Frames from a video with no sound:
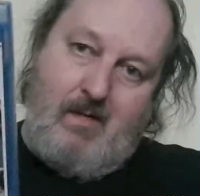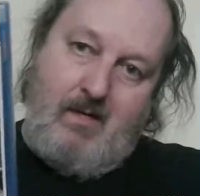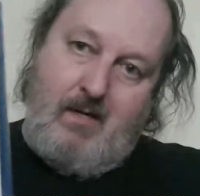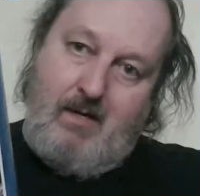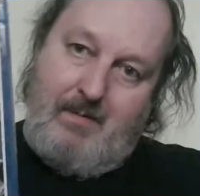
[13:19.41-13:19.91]

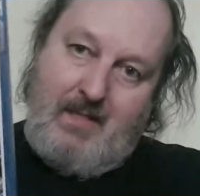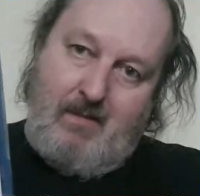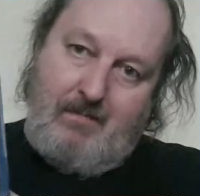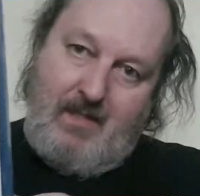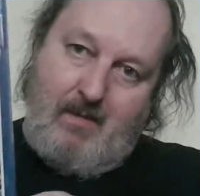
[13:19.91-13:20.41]
I
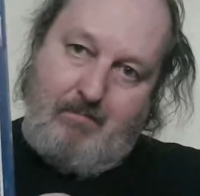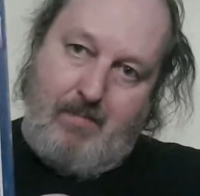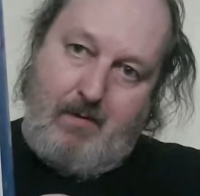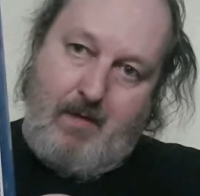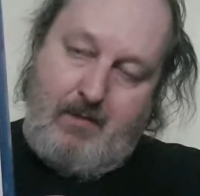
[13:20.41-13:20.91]
think I'd
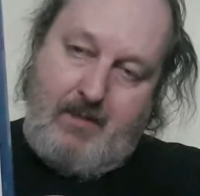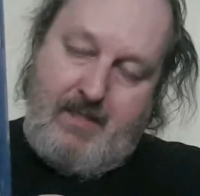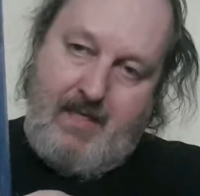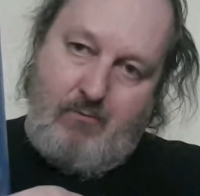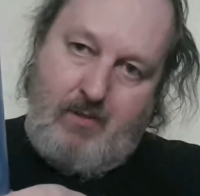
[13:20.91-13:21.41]
burrow to the
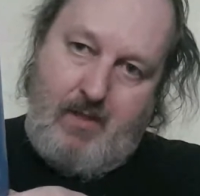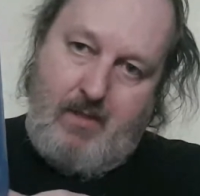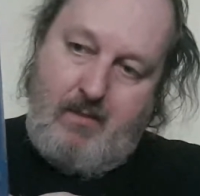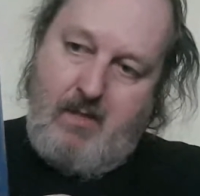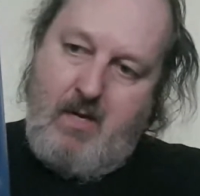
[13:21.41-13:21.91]
centre of the
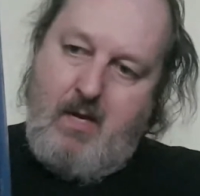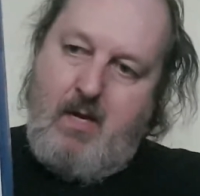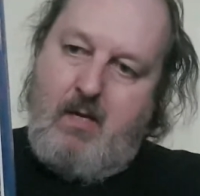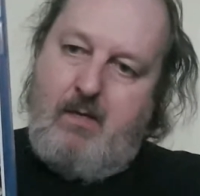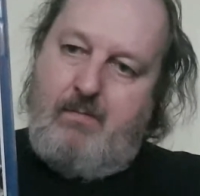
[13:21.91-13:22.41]
Earth
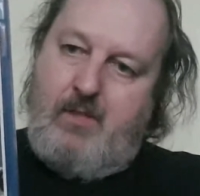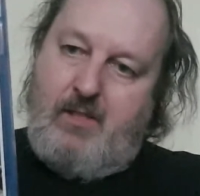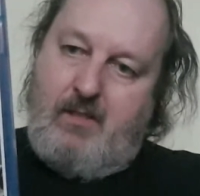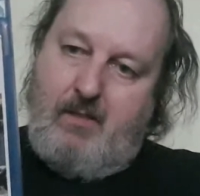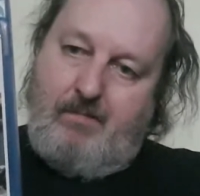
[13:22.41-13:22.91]

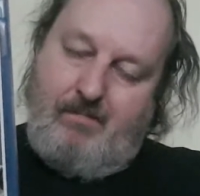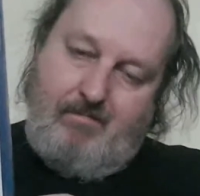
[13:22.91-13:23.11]
just to